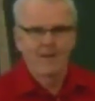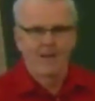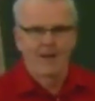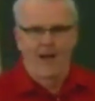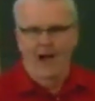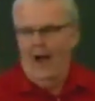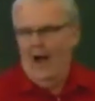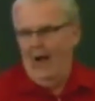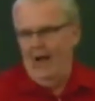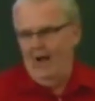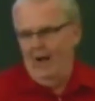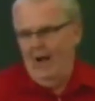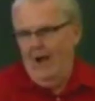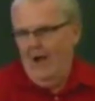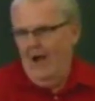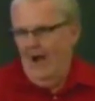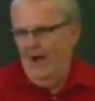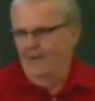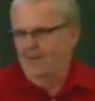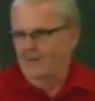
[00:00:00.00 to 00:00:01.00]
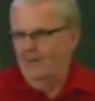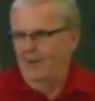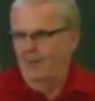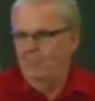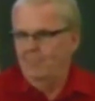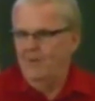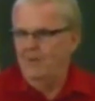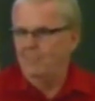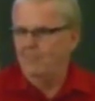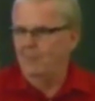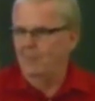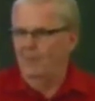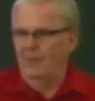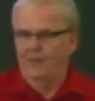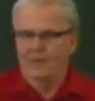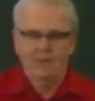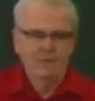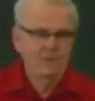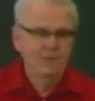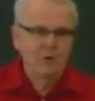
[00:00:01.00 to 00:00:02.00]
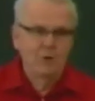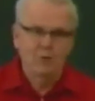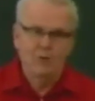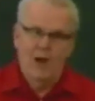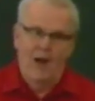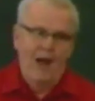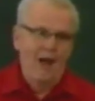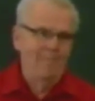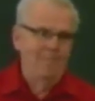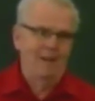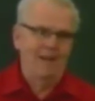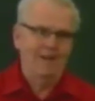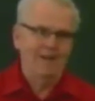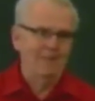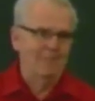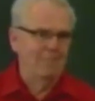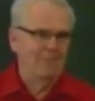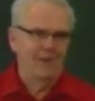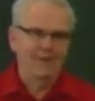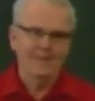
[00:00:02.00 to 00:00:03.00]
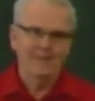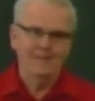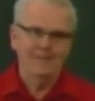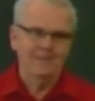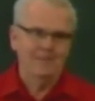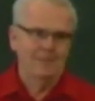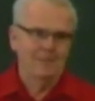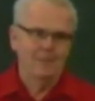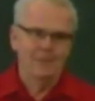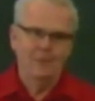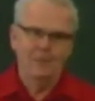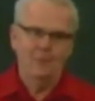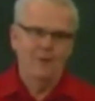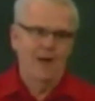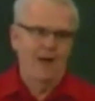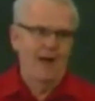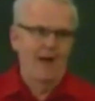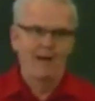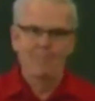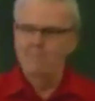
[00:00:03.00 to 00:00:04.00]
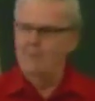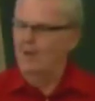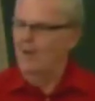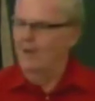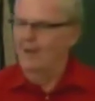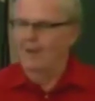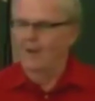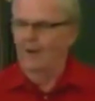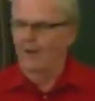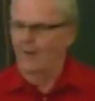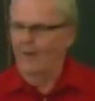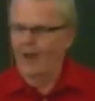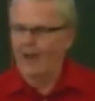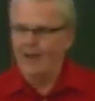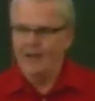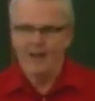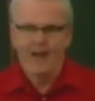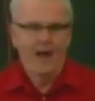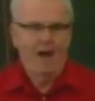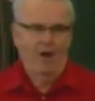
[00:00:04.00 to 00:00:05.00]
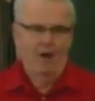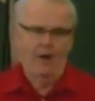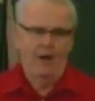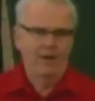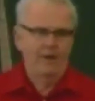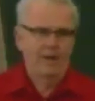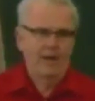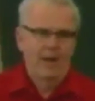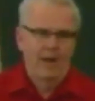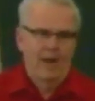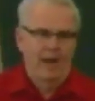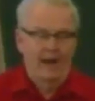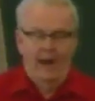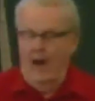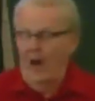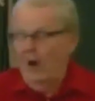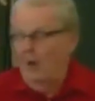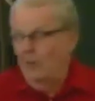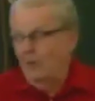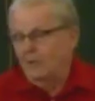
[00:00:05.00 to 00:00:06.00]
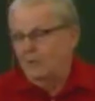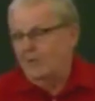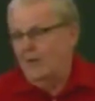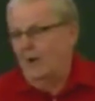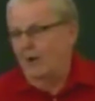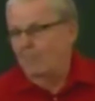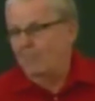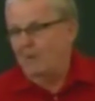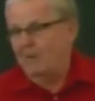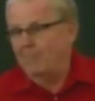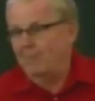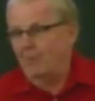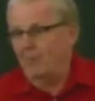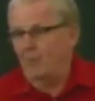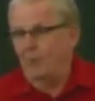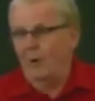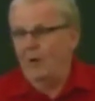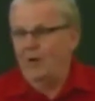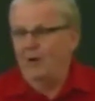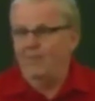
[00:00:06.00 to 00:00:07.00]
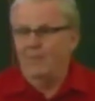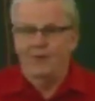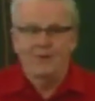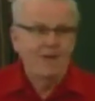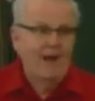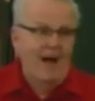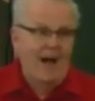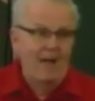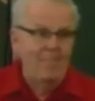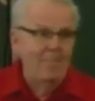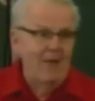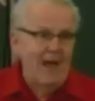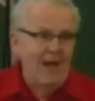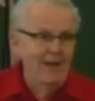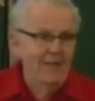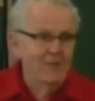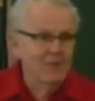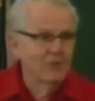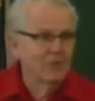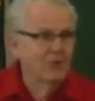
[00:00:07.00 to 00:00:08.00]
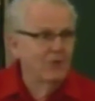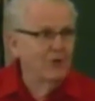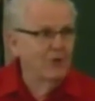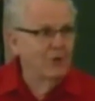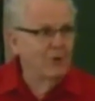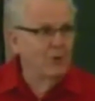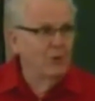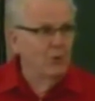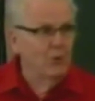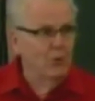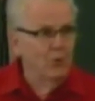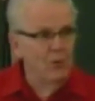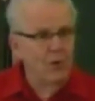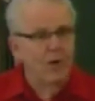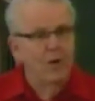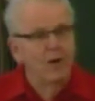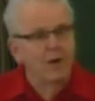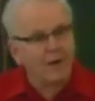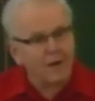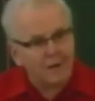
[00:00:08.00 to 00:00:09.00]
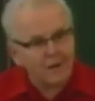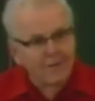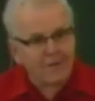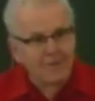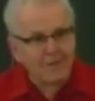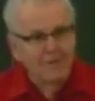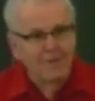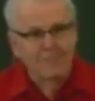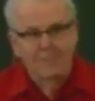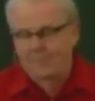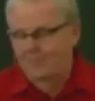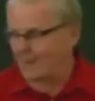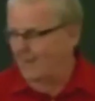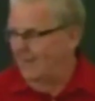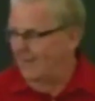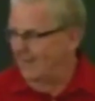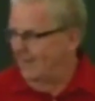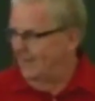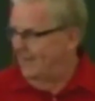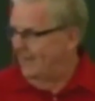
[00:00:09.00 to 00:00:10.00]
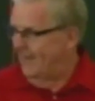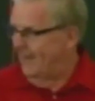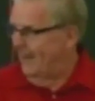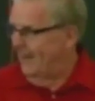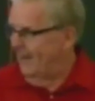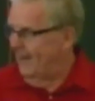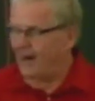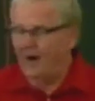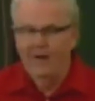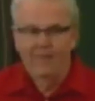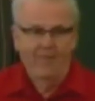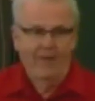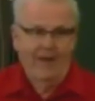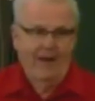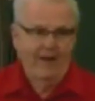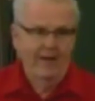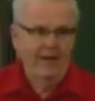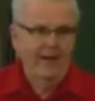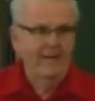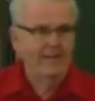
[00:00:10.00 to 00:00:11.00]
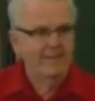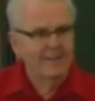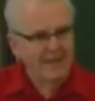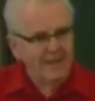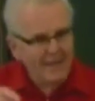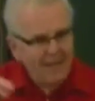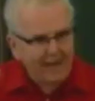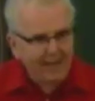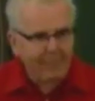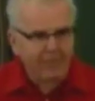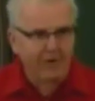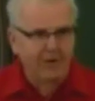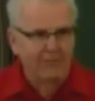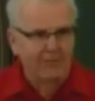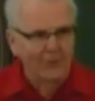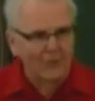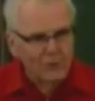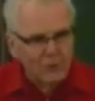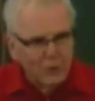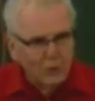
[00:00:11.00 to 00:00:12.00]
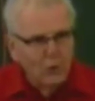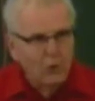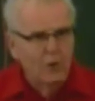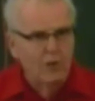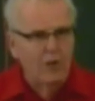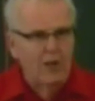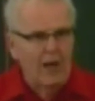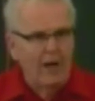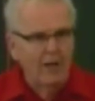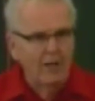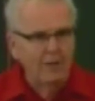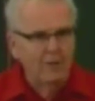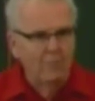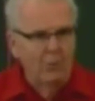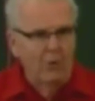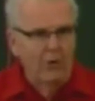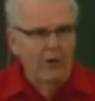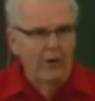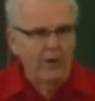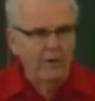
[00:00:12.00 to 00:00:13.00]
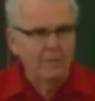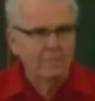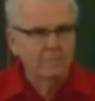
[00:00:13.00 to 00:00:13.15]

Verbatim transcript: I, I tell people that there's no time like the present, there's no time like now. And, and I always tell people, whatever time that is for you, we need to take care of that. And I said, even if it's 2 o'clock in the morning,